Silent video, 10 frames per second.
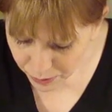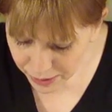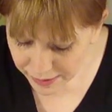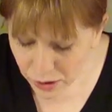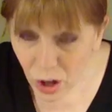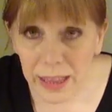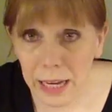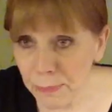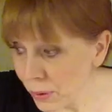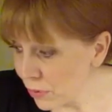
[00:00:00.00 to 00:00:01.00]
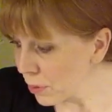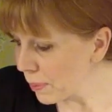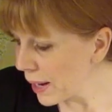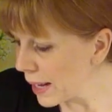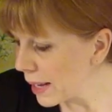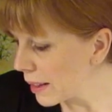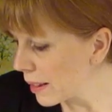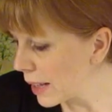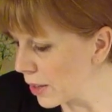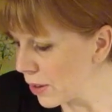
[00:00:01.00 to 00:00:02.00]
what's it called, like poster putty,
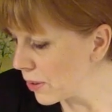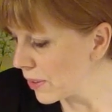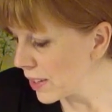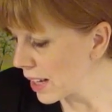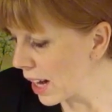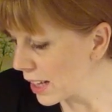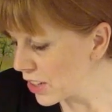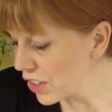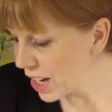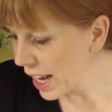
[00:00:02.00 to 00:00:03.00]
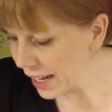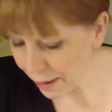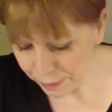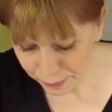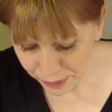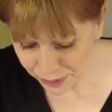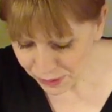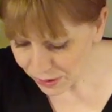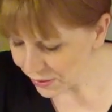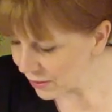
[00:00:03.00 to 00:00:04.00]
like you used in college to hang up your
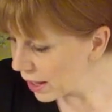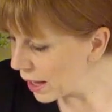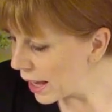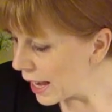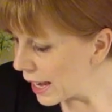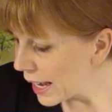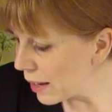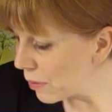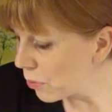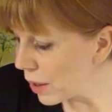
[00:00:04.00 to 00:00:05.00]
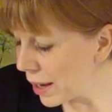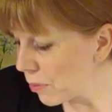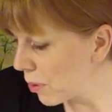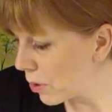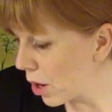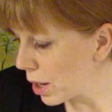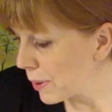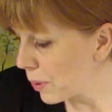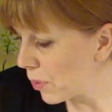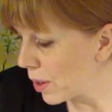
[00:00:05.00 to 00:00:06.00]
posters. It won't harm
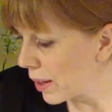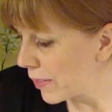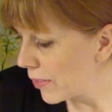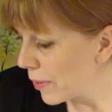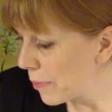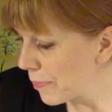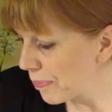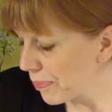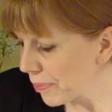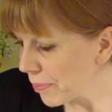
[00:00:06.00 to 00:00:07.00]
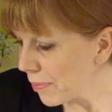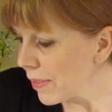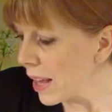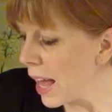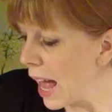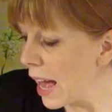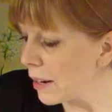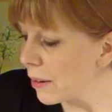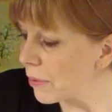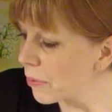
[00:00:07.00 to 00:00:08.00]
your walls.
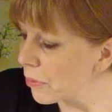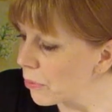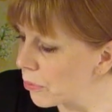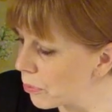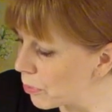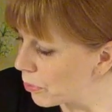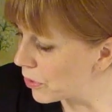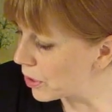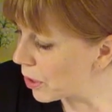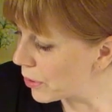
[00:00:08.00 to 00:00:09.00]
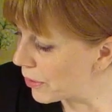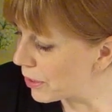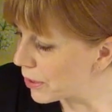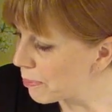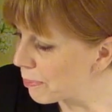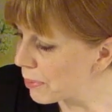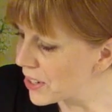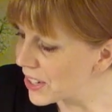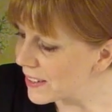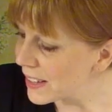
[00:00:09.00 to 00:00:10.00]
And to know if your
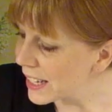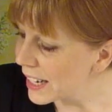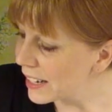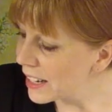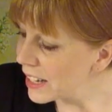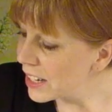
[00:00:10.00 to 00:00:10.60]
brush is clean,